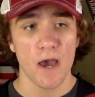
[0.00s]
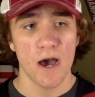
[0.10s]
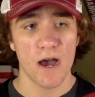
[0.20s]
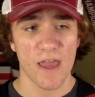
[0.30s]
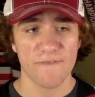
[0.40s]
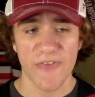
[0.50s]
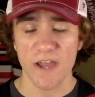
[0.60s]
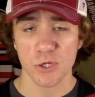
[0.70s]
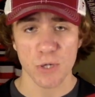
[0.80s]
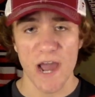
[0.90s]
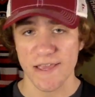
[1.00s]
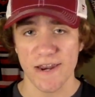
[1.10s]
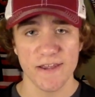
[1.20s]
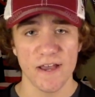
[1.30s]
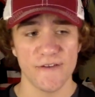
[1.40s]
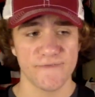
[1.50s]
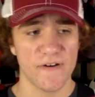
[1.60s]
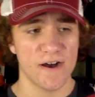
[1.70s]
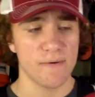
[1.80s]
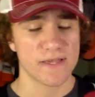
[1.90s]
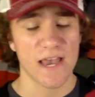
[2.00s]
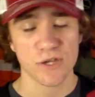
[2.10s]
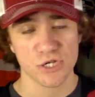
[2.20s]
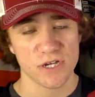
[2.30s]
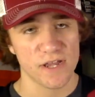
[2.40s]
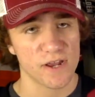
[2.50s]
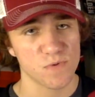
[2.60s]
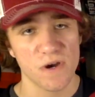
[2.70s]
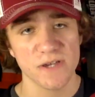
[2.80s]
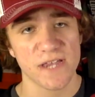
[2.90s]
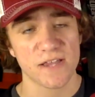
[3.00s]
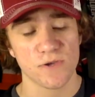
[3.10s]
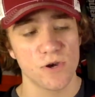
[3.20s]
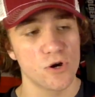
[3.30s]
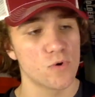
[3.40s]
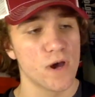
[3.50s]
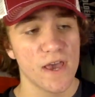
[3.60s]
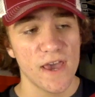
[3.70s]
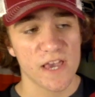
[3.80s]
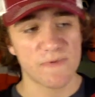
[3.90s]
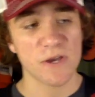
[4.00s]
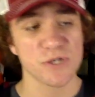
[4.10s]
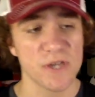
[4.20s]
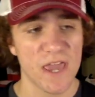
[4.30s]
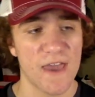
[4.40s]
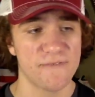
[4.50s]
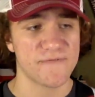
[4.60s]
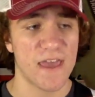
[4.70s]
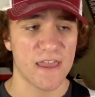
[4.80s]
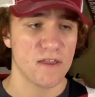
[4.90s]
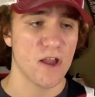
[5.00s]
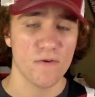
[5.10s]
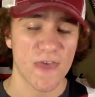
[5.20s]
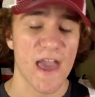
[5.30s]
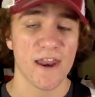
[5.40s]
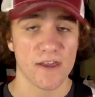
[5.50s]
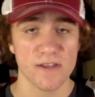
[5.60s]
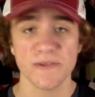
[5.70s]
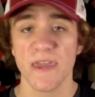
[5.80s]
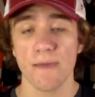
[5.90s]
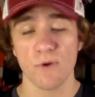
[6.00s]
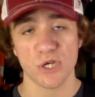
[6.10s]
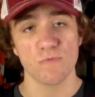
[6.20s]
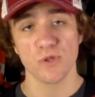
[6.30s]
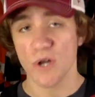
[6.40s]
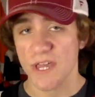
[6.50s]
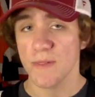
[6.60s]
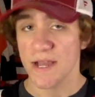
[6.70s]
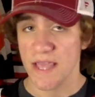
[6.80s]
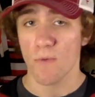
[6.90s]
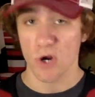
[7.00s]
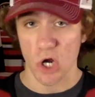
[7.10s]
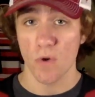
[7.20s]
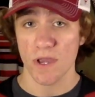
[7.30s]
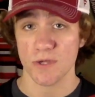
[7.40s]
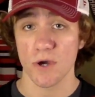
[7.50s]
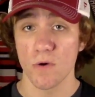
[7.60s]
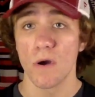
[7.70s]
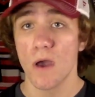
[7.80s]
If they attracted enough attention, and as well as that too, especially if they had a good team, which it was looking like they were going to,